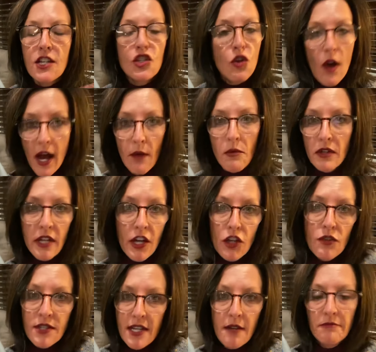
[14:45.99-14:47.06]
so I will not
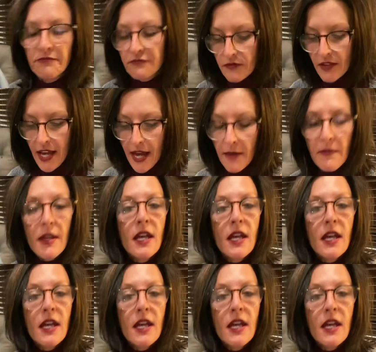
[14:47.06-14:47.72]
use them, okay?